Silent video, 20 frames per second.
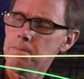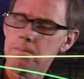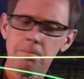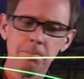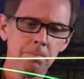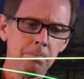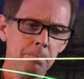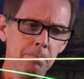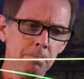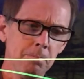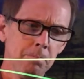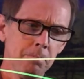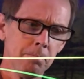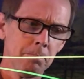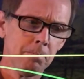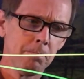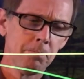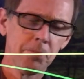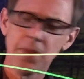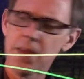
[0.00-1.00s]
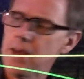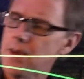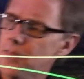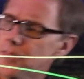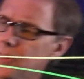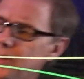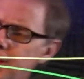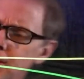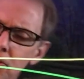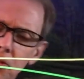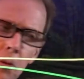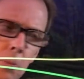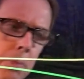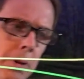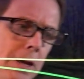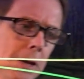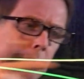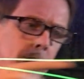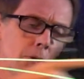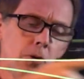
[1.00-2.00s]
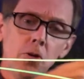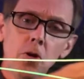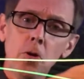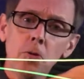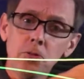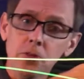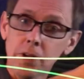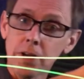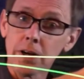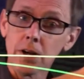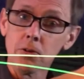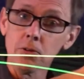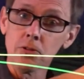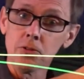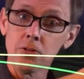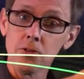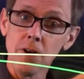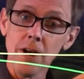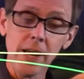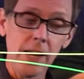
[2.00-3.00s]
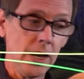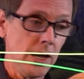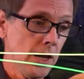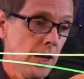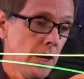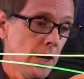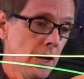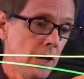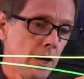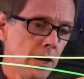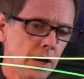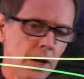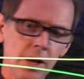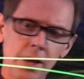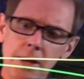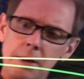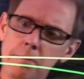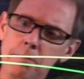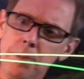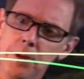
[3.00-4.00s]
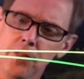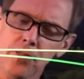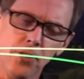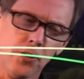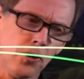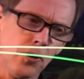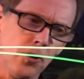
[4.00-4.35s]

hmm, the laser beam you know is going to go straight, but the